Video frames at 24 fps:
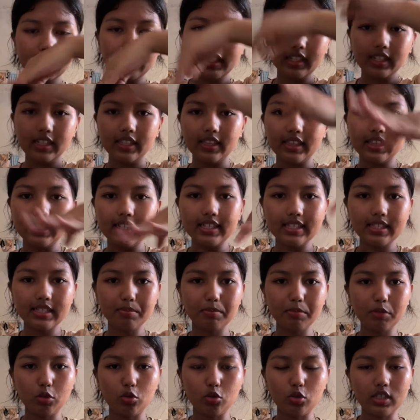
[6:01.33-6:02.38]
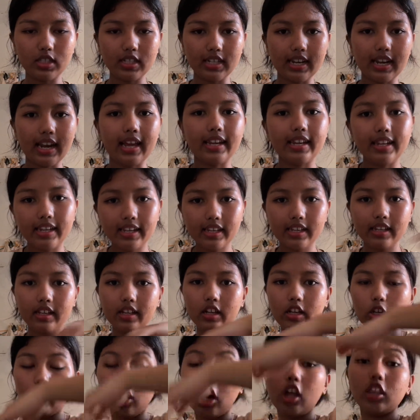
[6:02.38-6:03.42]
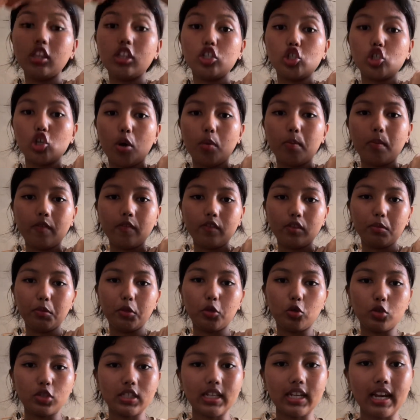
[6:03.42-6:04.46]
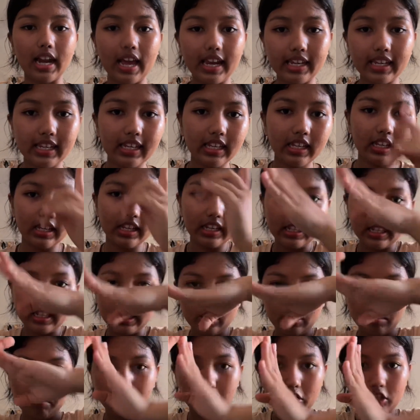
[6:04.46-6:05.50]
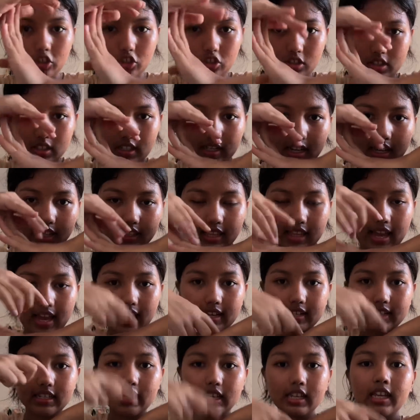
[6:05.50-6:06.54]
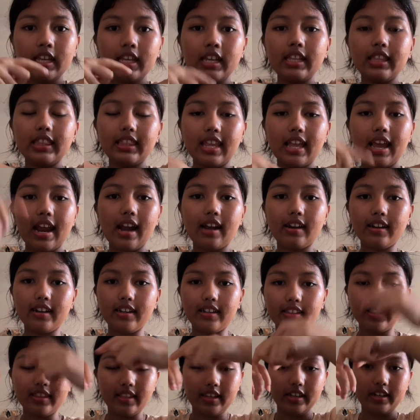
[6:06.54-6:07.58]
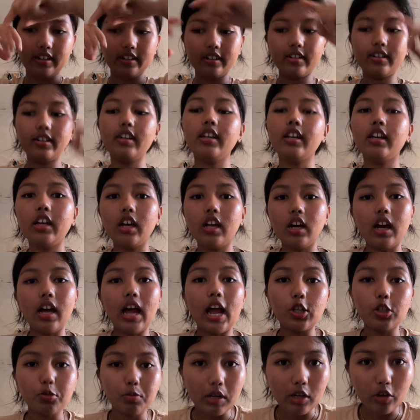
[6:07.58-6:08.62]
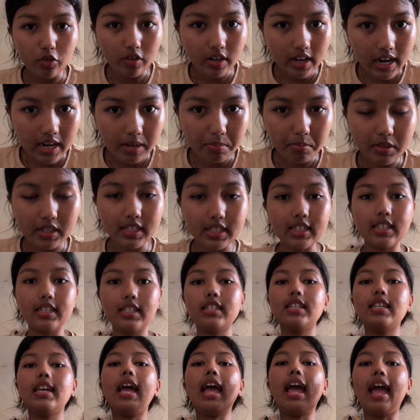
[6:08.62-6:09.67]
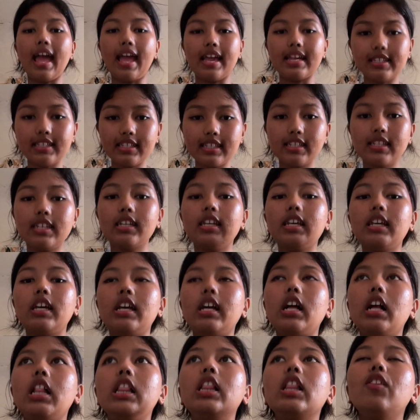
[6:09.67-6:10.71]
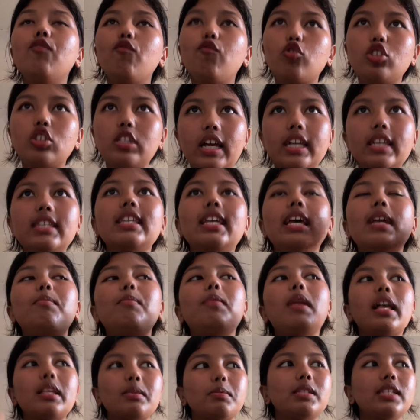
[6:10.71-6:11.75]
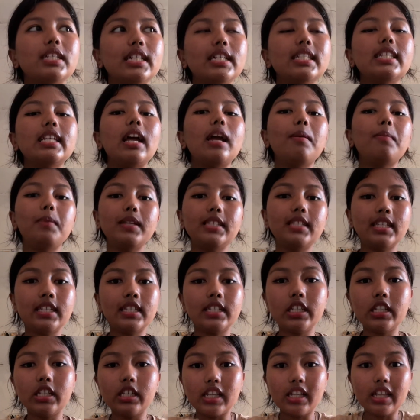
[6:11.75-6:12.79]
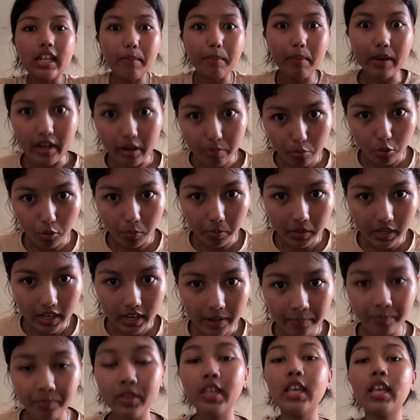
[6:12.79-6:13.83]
In this mucosa lining, on the top of the mucosa lining, in the depressions like that, H. pylori are present, and lymphocytes and plasma cells are present in the lamina propria.